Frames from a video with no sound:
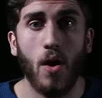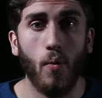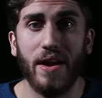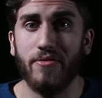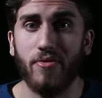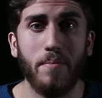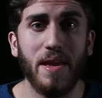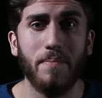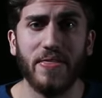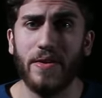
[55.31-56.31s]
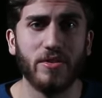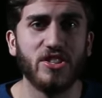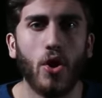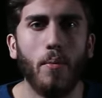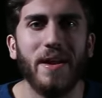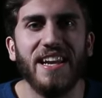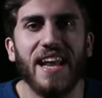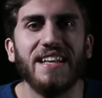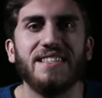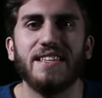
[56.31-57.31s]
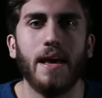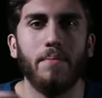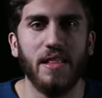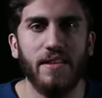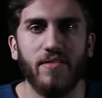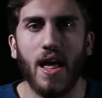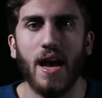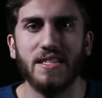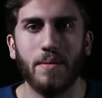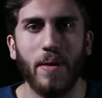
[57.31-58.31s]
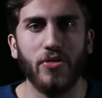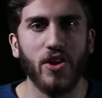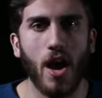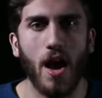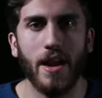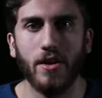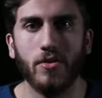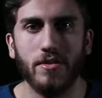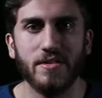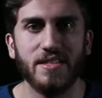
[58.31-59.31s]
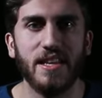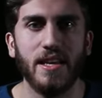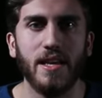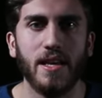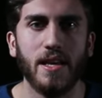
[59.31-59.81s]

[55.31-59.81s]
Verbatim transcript: away from me, but there were so many nights that I believed lies about the God I couldn't see.